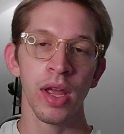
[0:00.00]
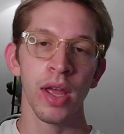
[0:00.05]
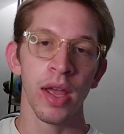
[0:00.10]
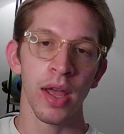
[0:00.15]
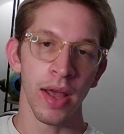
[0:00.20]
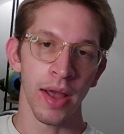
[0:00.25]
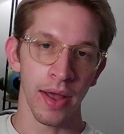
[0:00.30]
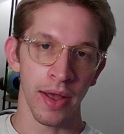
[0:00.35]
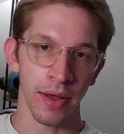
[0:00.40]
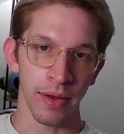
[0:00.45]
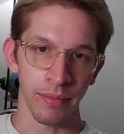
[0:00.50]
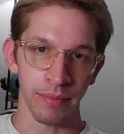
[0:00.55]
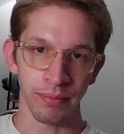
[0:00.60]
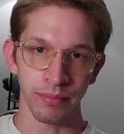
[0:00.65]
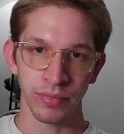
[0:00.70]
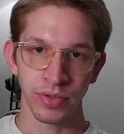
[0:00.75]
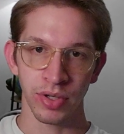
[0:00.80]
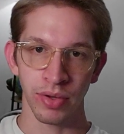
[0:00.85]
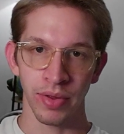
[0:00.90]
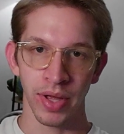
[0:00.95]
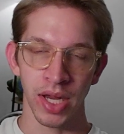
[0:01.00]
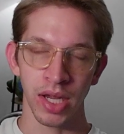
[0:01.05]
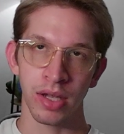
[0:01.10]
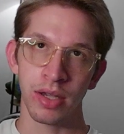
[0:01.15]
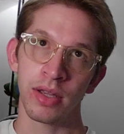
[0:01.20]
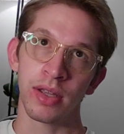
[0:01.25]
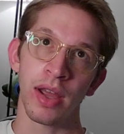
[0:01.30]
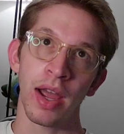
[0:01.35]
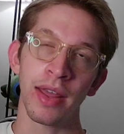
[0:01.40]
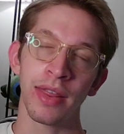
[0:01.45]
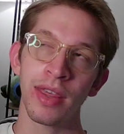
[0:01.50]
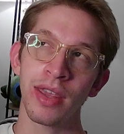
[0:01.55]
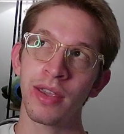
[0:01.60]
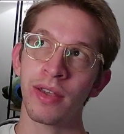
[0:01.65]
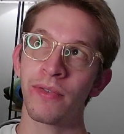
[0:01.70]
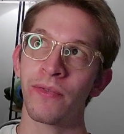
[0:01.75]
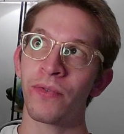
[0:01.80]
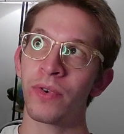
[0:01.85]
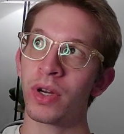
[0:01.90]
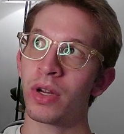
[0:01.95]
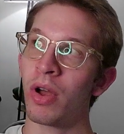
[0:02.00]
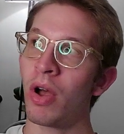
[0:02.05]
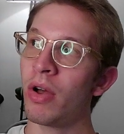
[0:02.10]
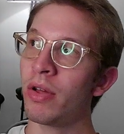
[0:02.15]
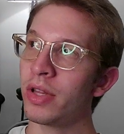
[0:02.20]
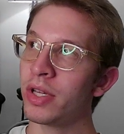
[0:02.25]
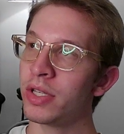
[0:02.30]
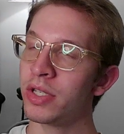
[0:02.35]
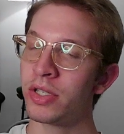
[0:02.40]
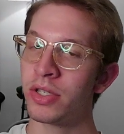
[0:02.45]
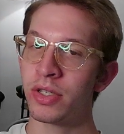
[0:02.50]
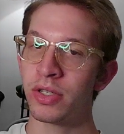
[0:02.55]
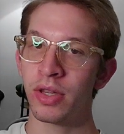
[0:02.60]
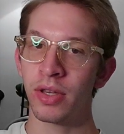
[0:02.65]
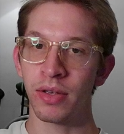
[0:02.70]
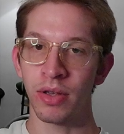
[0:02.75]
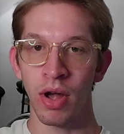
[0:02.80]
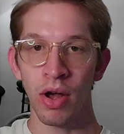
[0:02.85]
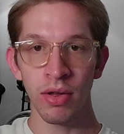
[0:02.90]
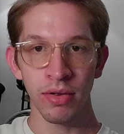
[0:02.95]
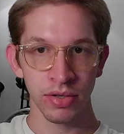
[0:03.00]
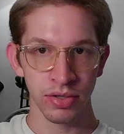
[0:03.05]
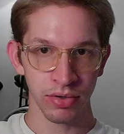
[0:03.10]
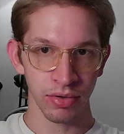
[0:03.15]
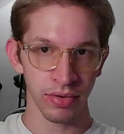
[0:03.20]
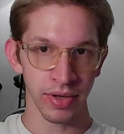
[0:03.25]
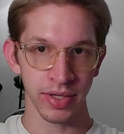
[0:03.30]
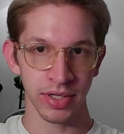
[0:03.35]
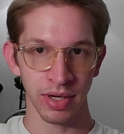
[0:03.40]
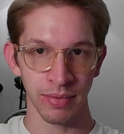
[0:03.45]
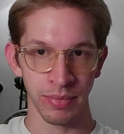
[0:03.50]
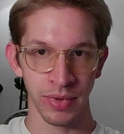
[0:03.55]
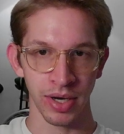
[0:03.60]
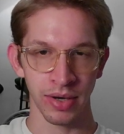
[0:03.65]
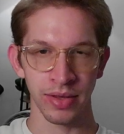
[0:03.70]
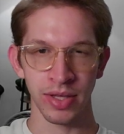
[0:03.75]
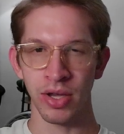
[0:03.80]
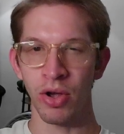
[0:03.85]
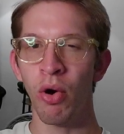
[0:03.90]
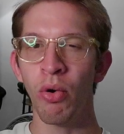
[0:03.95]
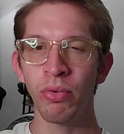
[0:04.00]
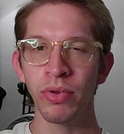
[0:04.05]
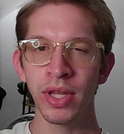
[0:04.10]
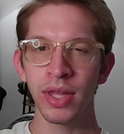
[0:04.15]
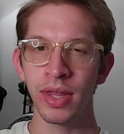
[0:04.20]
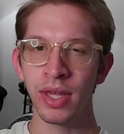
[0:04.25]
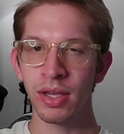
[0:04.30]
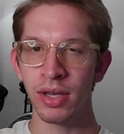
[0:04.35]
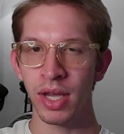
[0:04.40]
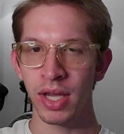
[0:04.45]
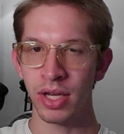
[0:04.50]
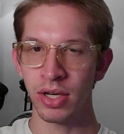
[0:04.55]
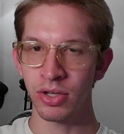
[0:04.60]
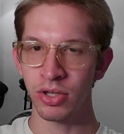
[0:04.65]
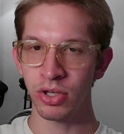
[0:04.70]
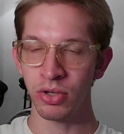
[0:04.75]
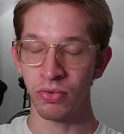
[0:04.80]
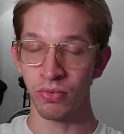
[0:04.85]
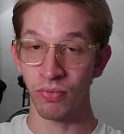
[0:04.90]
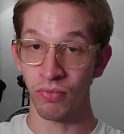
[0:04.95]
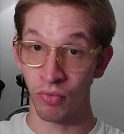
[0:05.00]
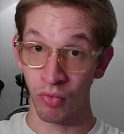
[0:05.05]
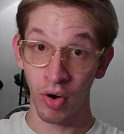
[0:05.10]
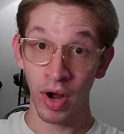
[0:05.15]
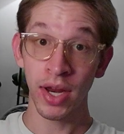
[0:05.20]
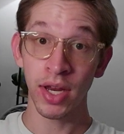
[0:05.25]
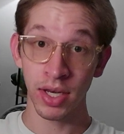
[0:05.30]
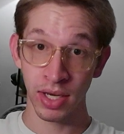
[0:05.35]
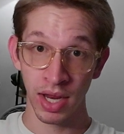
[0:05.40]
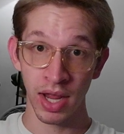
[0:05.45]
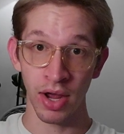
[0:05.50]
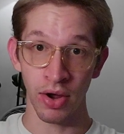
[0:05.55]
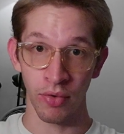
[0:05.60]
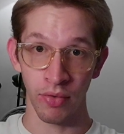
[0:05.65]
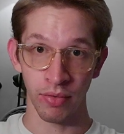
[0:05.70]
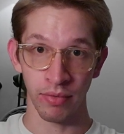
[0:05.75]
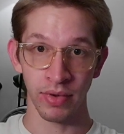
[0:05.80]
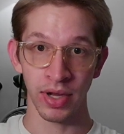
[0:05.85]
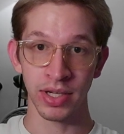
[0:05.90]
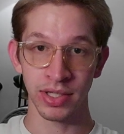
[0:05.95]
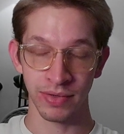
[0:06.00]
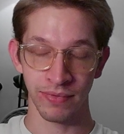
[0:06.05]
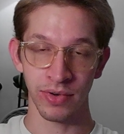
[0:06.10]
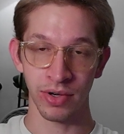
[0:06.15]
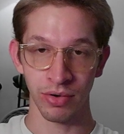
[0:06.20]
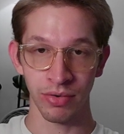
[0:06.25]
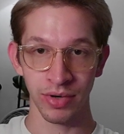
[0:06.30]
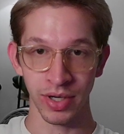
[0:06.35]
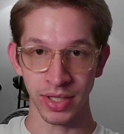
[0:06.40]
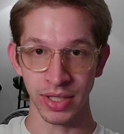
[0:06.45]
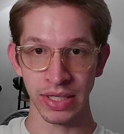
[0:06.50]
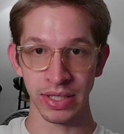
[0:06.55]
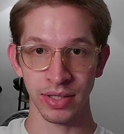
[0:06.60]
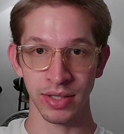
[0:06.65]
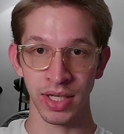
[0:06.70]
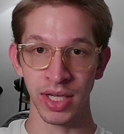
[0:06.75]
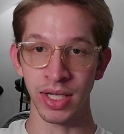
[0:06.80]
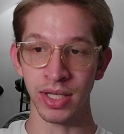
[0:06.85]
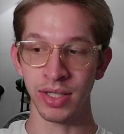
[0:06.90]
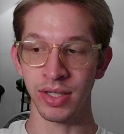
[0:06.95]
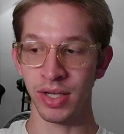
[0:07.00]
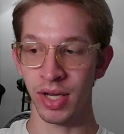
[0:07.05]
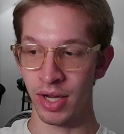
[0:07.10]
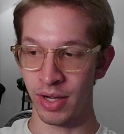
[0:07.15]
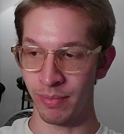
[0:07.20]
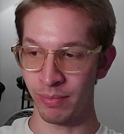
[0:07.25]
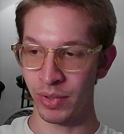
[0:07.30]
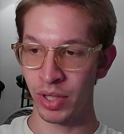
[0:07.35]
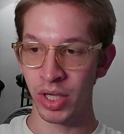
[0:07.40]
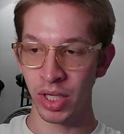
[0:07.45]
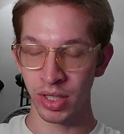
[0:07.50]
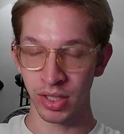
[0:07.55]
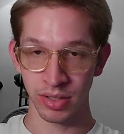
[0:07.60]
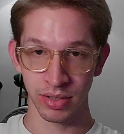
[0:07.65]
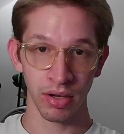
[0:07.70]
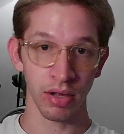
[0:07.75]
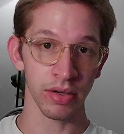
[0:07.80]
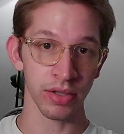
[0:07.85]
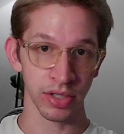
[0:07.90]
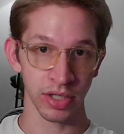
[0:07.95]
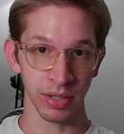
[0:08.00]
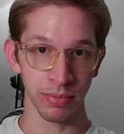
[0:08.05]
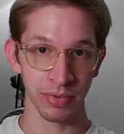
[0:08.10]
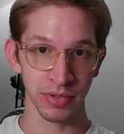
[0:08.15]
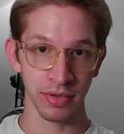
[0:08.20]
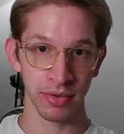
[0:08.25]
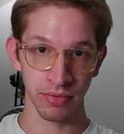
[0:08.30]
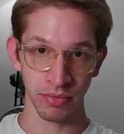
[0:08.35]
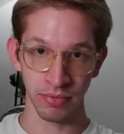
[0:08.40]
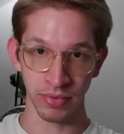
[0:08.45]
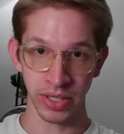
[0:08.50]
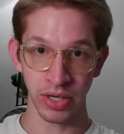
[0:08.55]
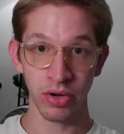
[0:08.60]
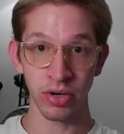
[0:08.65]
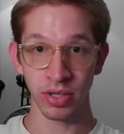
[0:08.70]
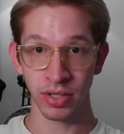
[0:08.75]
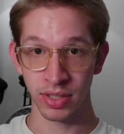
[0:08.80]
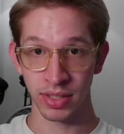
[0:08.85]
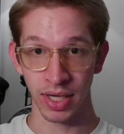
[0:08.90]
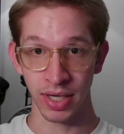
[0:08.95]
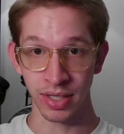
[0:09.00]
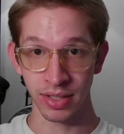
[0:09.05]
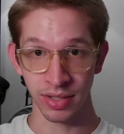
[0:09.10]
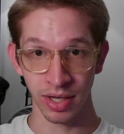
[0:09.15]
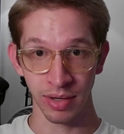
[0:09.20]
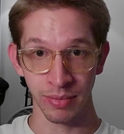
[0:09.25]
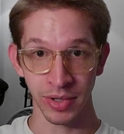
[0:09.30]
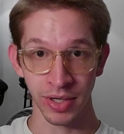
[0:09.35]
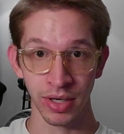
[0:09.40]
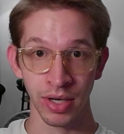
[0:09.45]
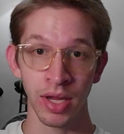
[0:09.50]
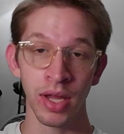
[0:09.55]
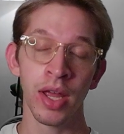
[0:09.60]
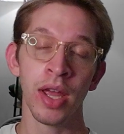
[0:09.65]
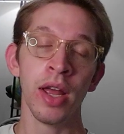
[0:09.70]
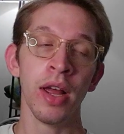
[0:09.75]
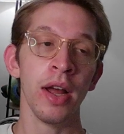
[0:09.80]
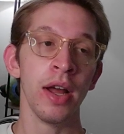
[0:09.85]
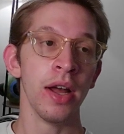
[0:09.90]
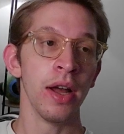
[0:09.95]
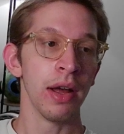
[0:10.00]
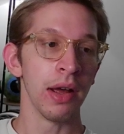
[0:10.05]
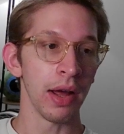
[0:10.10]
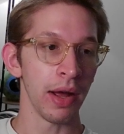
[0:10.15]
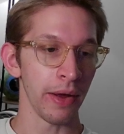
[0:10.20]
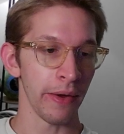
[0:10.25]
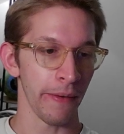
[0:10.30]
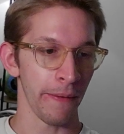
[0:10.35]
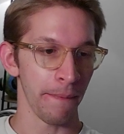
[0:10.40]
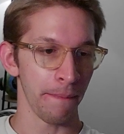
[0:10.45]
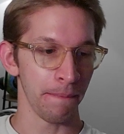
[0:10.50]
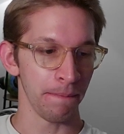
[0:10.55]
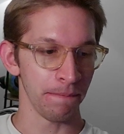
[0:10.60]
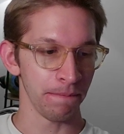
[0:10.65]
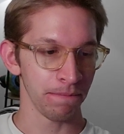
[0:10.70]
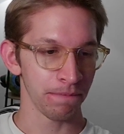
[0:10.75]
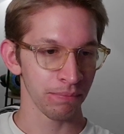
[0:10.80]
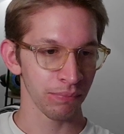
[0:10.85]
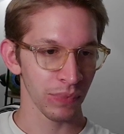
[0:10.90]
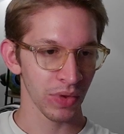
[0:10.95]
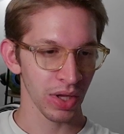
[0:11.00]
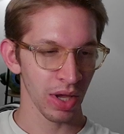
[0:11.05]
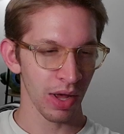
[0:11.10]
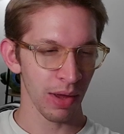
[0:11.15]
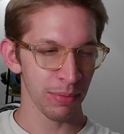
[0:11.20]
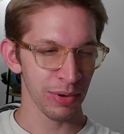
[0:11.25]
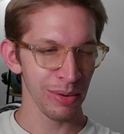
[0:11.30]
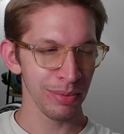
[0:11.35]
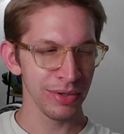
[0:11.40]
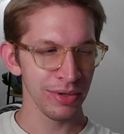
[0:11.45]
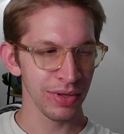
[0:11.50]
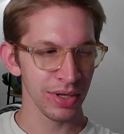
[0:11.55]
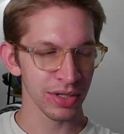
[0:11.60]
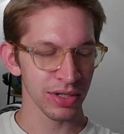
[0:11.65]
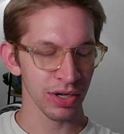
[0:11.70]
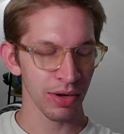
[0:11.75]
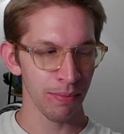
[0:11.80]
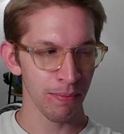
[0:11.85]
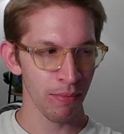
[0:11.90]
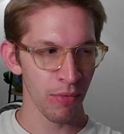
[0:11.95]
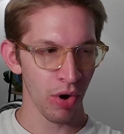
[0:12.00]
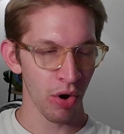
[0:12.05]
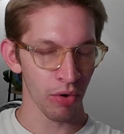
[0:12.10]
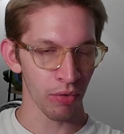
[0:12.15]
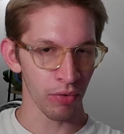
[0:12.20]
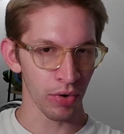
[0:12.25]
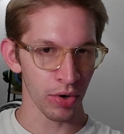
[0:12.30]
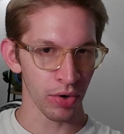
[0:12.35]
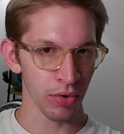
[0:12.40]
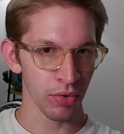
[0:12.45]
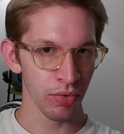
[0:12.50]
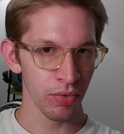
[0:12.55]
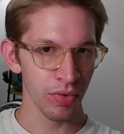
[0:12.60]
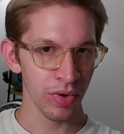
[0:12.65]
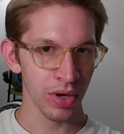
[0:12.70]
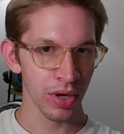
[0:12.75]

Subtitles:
So like I think for college, the college goal that's up there, the only thing I can do right now as of recording this is look into scholarships through the honor societies that I'm in. Um, I'll probably do that tomorrow.